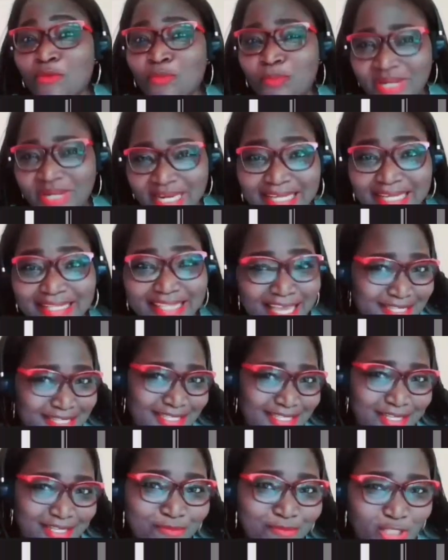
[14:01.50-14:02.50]
downplay their
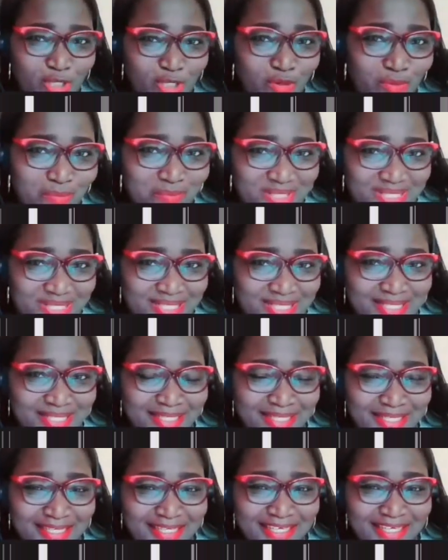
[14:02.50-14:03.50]
symptoms.
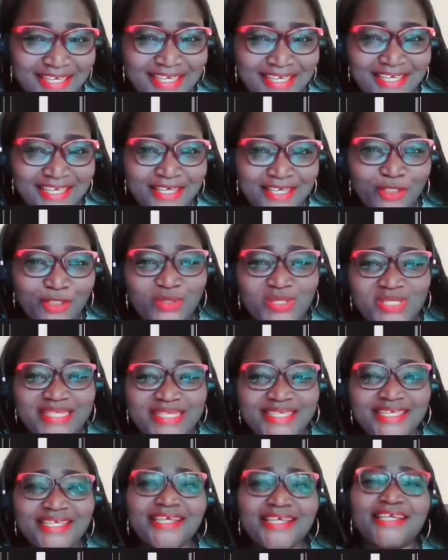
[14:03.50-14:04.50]
You
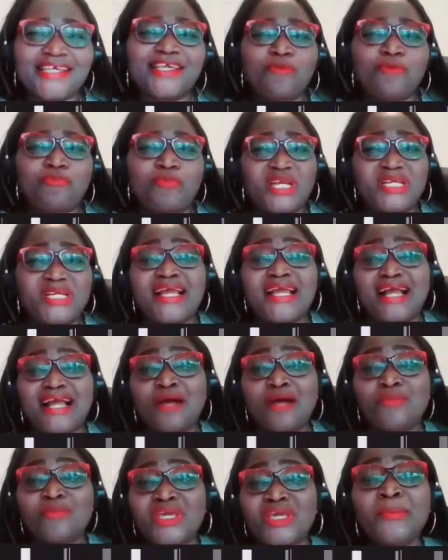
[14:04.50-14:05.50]
see, a patient
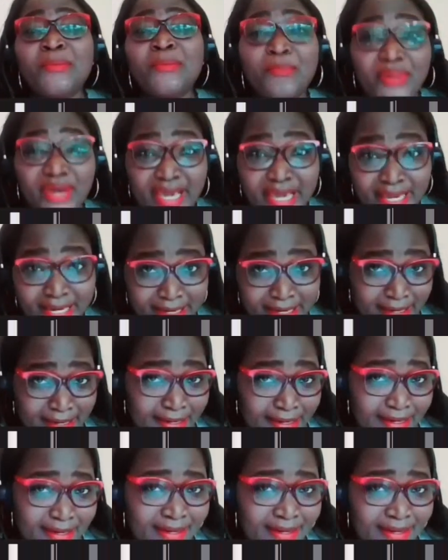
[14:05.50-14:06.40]
can be in pain.